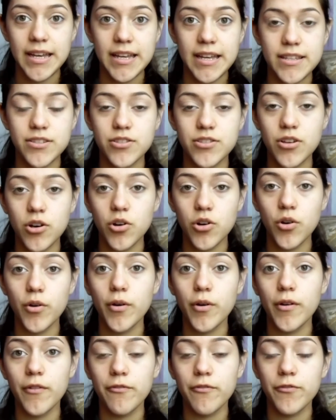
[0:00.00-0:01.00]

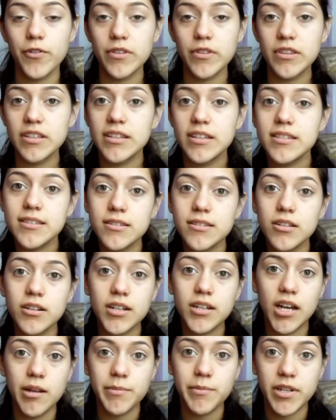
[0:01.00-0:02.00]
So for this look,
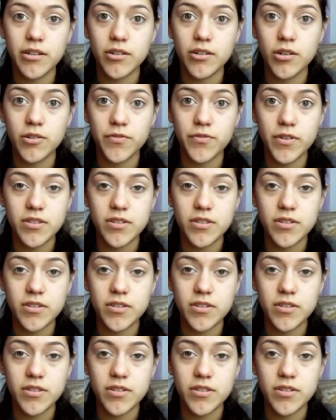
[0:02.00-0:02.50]
I'm going to go for